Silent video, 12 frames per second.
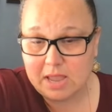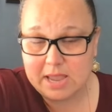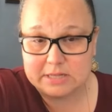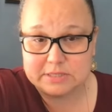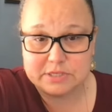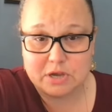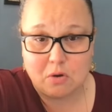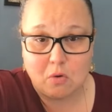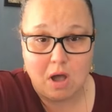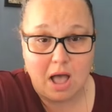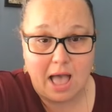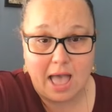And
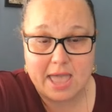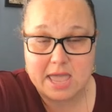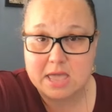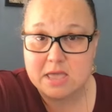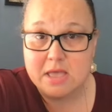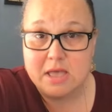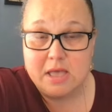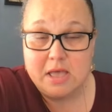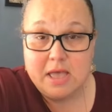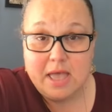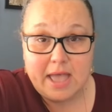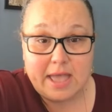so I
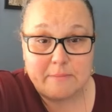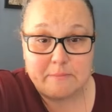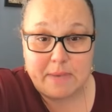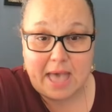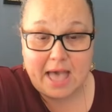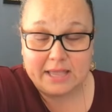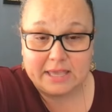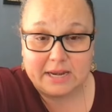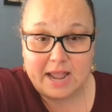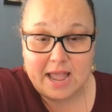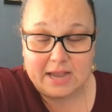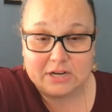am back
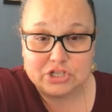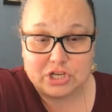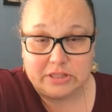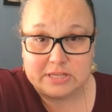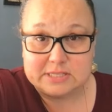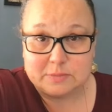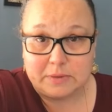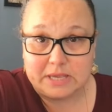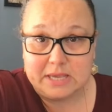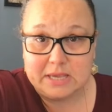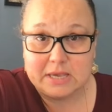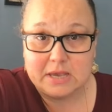in action this
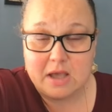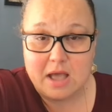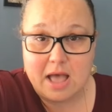week.